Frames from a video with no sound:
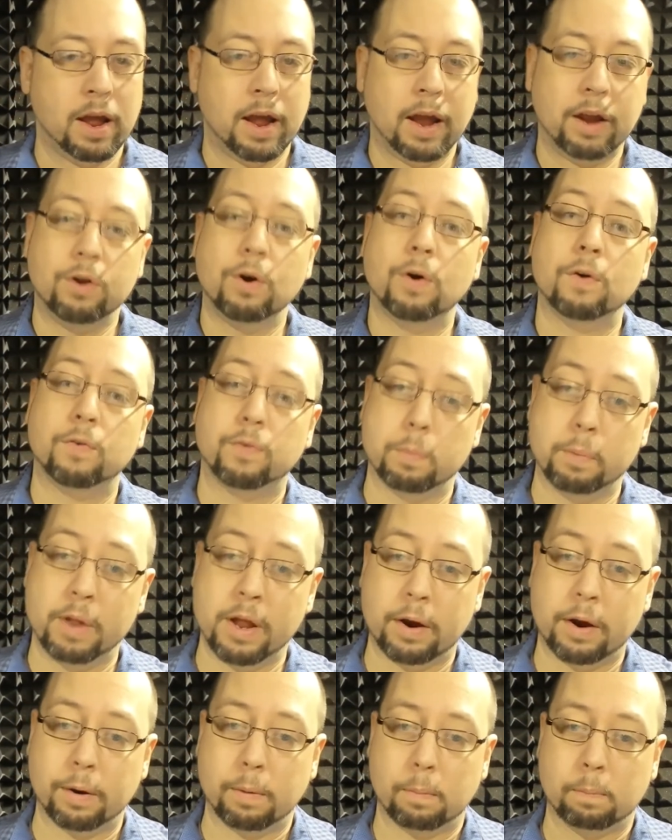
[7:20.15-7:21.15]
And go from
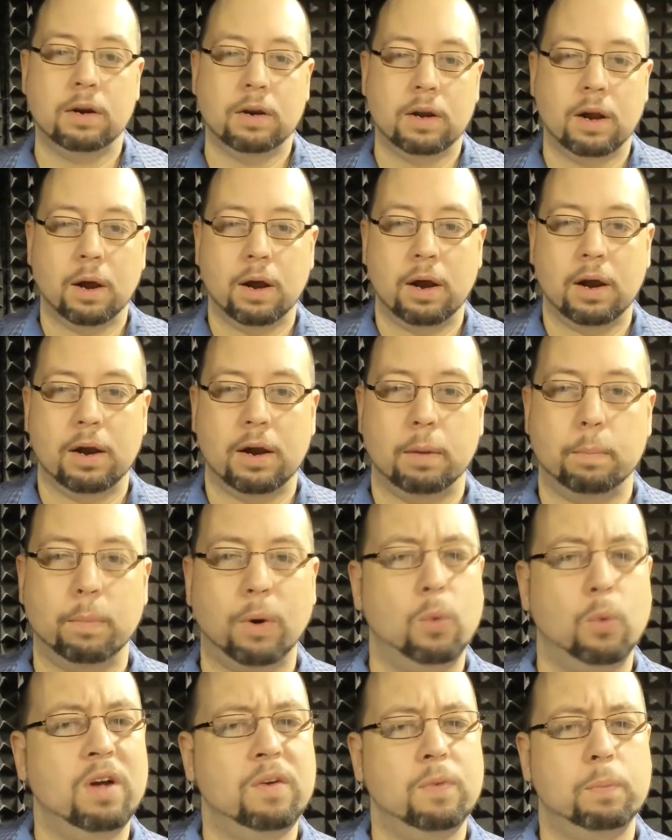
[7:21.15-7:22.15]
there. My
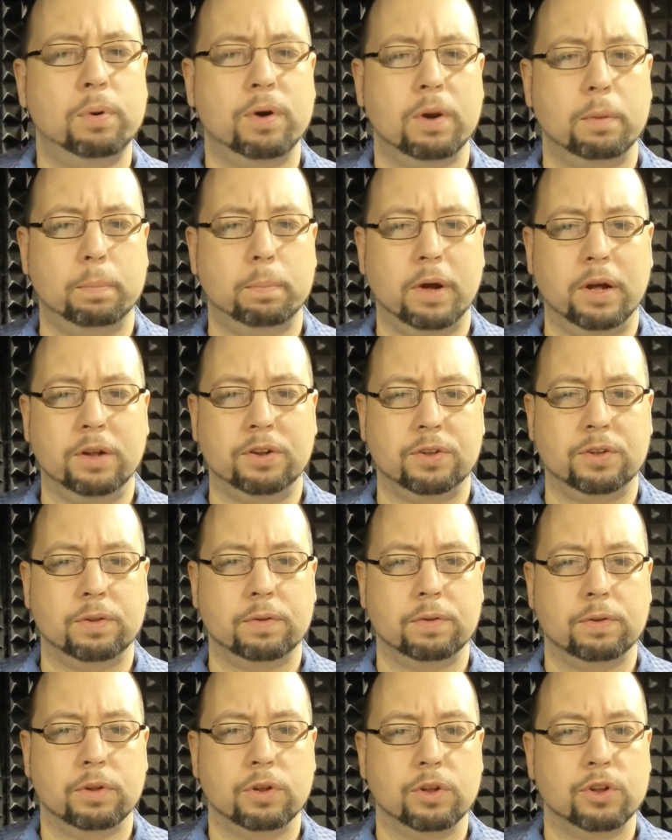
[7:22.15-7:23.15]
wife put it best.
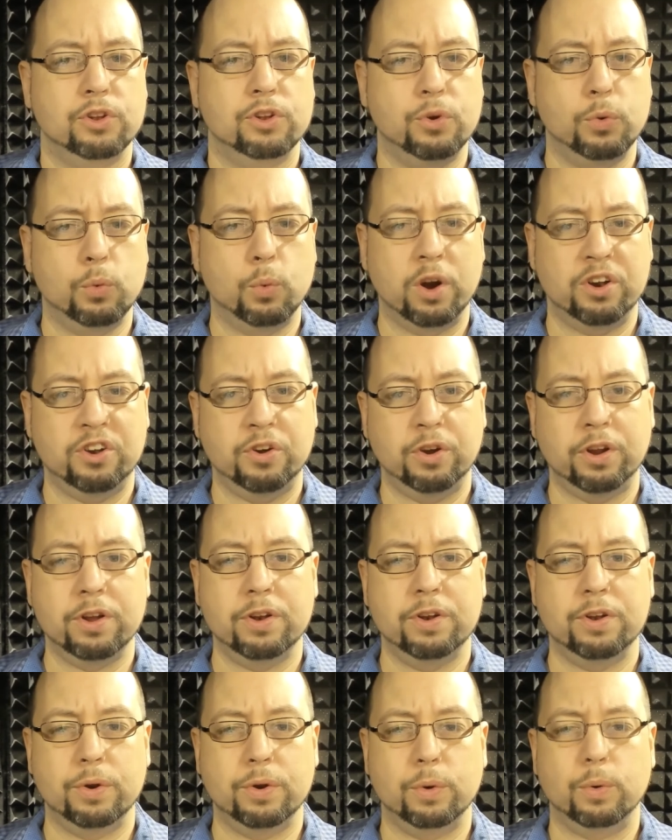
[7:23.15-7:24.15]
Do what you can
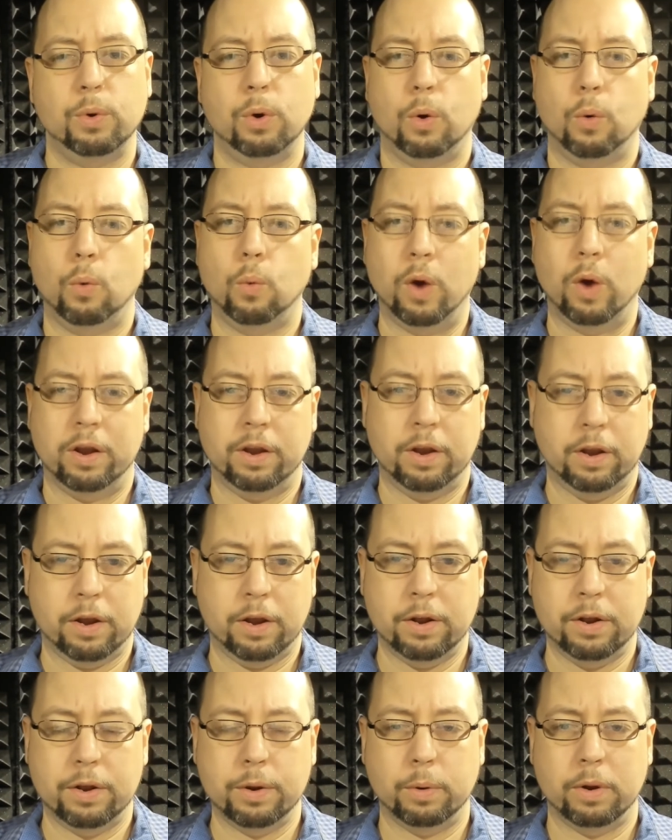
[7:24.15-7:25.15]
do when you
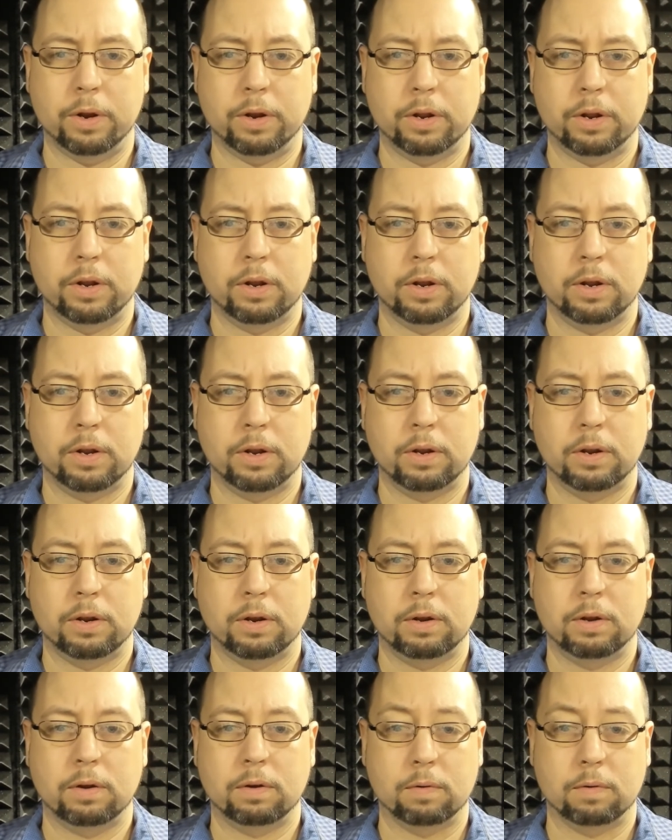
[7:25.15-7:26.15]
can do it,
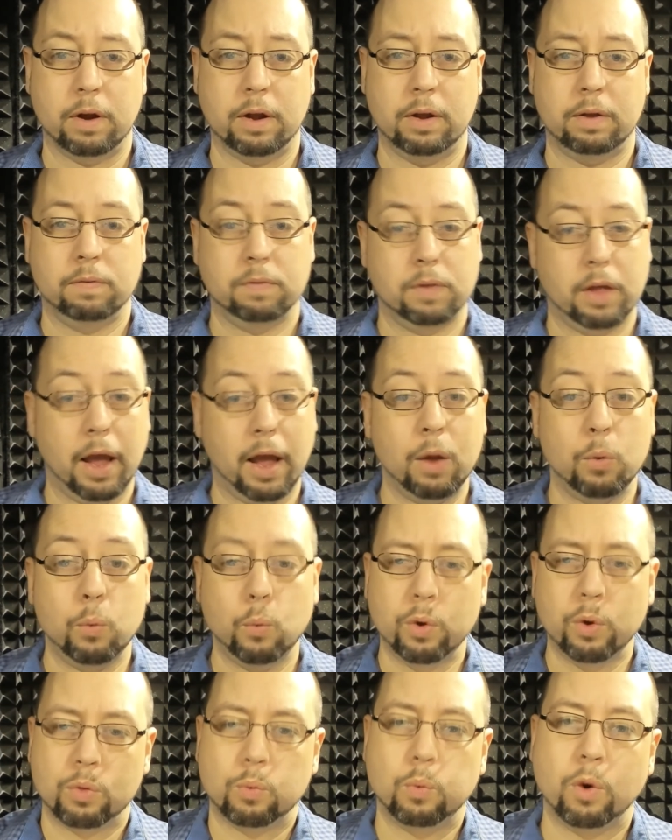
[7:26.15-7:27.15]
right? And
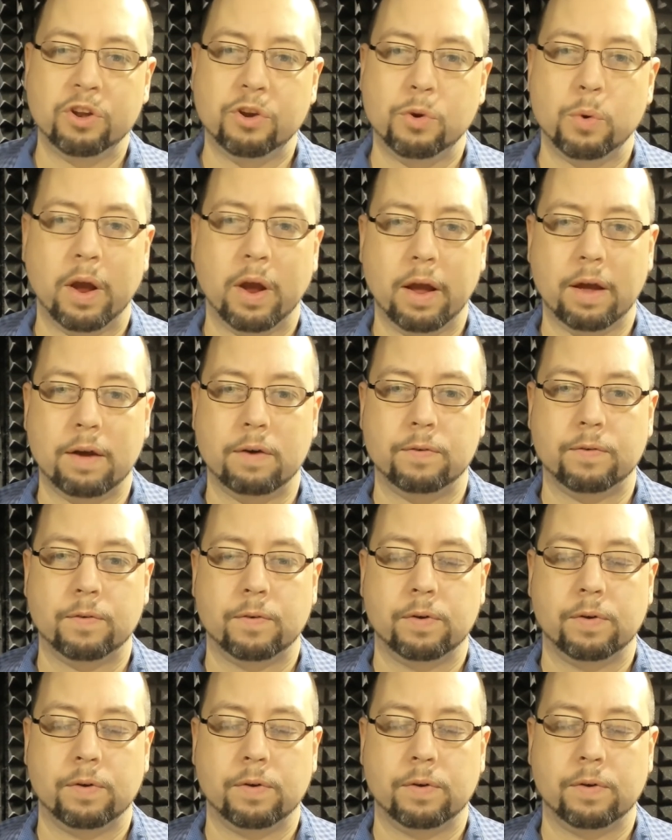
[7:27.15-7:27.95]
with what you have.